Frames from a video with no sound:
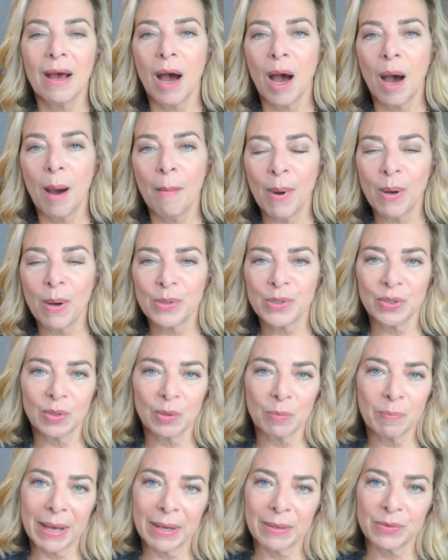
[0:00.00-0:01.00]
emotional
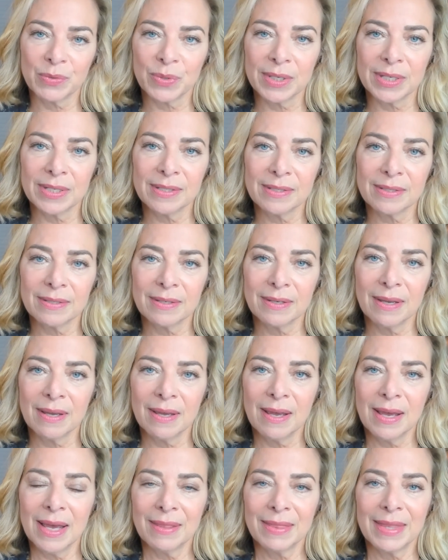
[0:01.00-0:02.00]
boundaries,
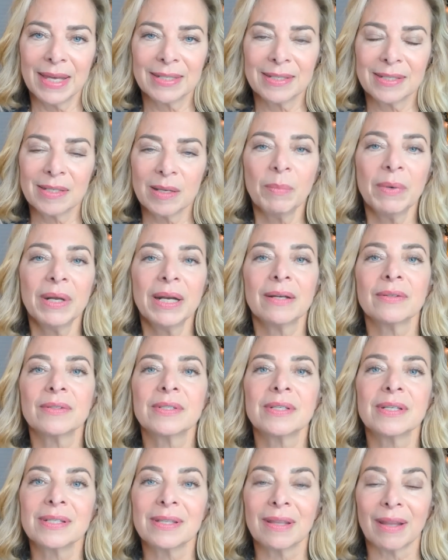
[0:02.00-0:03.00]
that someone
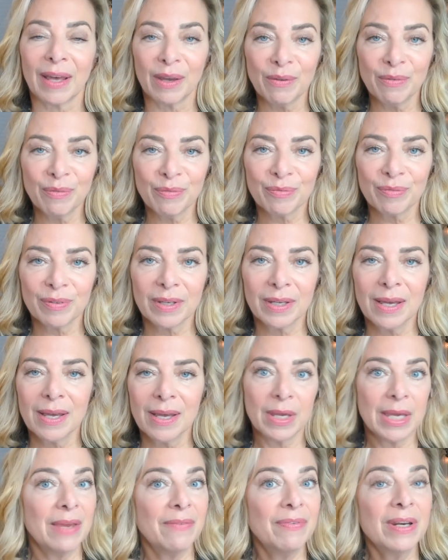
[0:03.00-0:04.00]
else's life,
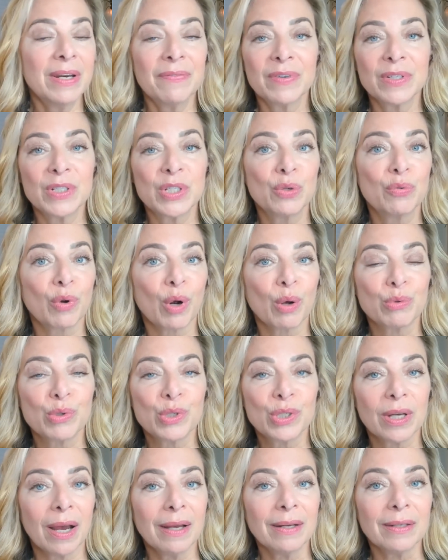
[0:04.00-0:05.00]
even if it's a grown
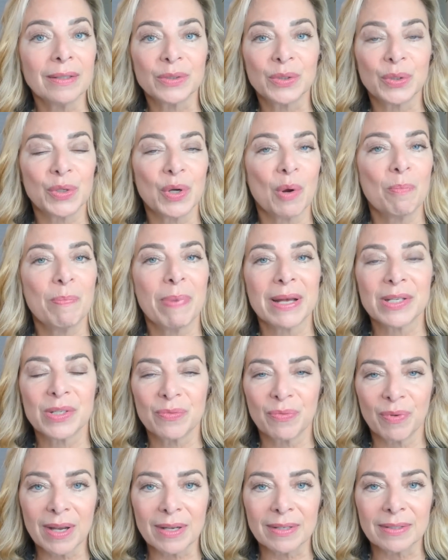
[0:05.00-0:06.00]
child or your
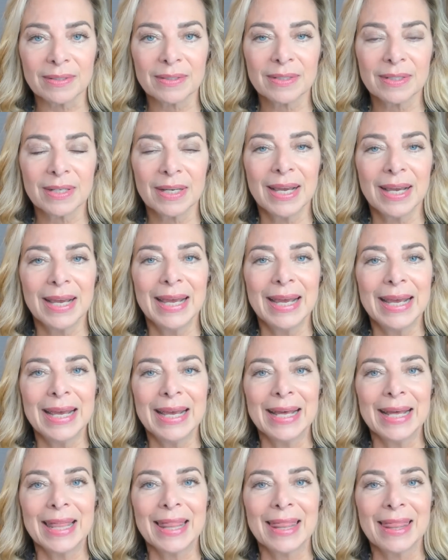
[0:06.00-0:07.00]
best friend,
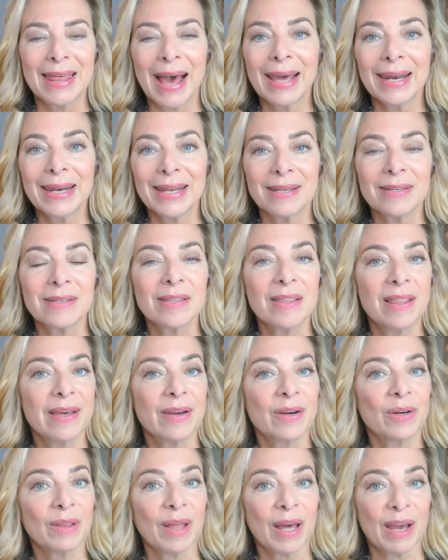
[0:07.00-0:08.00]
that is
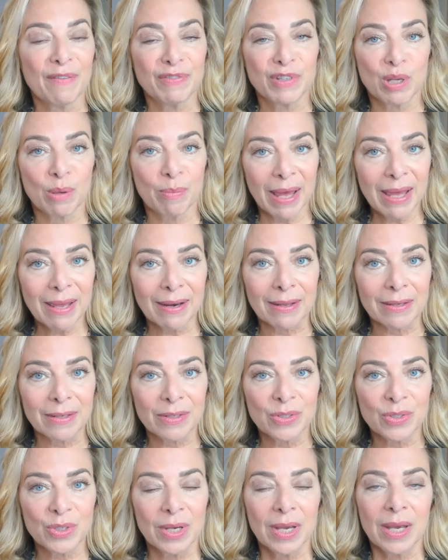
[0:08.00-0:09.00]
their life to
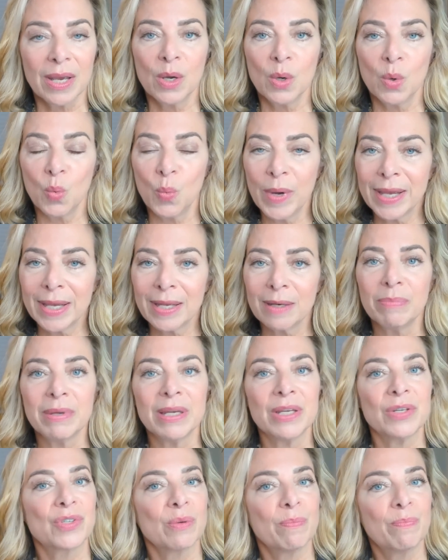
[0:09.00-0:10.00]
manage. We can
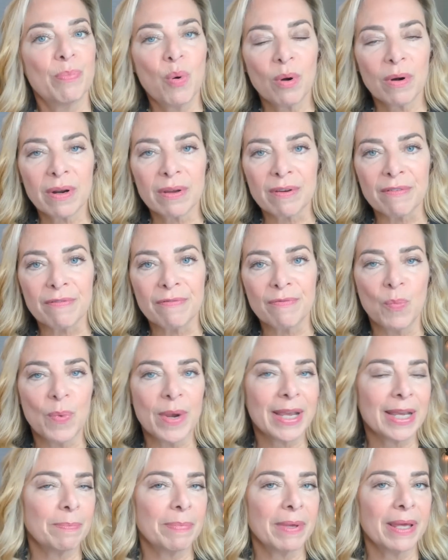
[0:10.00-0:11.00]
be supportive,
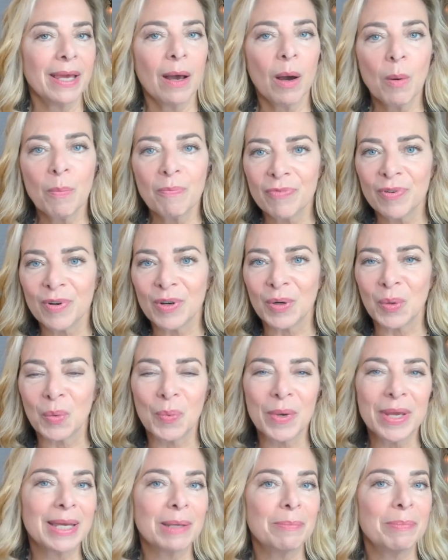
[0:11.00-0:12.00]
we can be helpful,
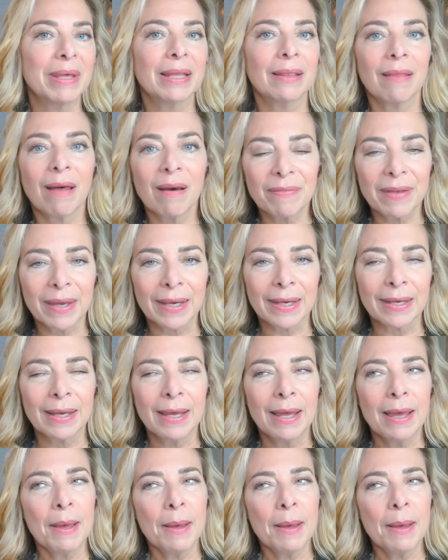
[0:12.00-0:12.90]
we can be loving,